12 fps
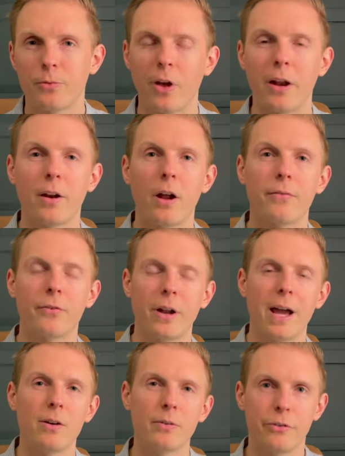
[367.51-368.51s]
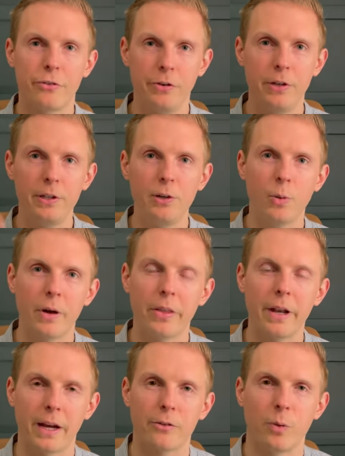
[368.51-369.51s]
signing off for now. See you on the
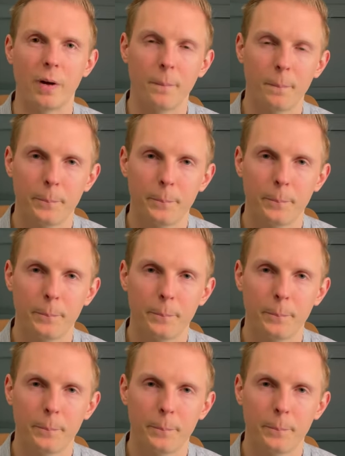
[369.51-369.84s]
next one.